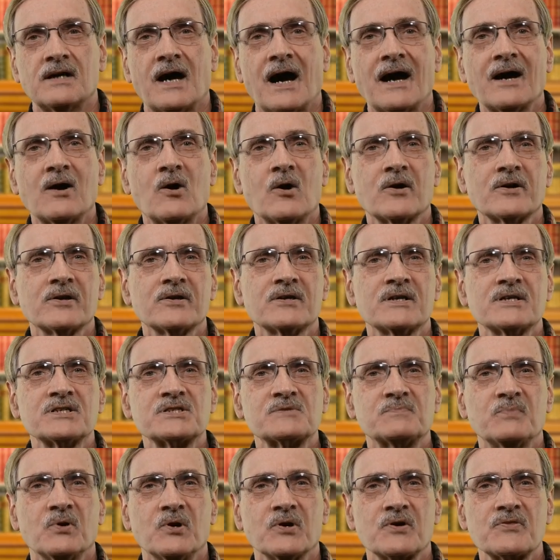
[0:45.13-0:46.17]
I ordered
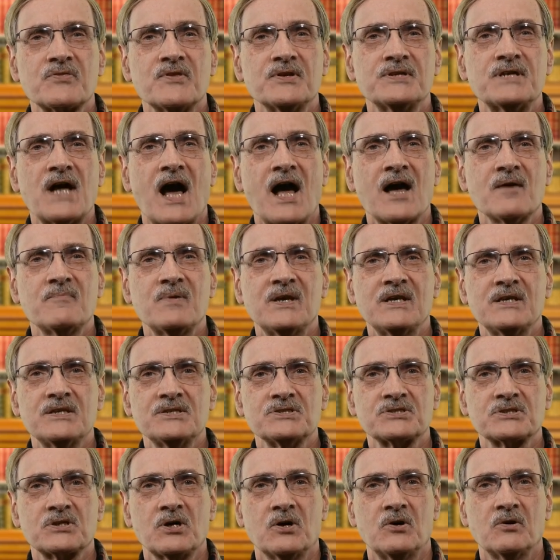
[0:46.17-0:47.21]
his book, The
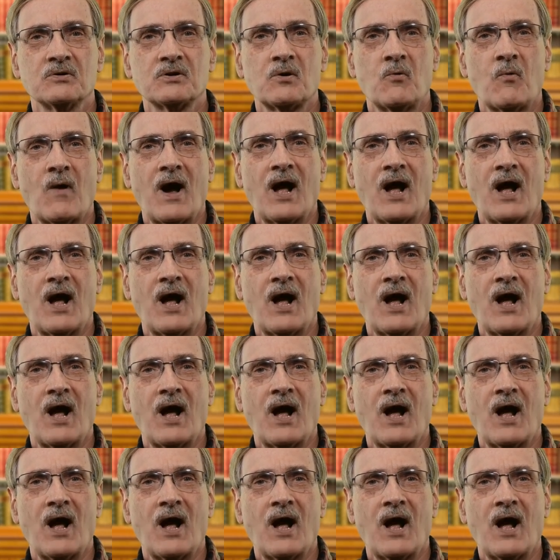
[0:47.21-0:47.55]
Diabetes Code, a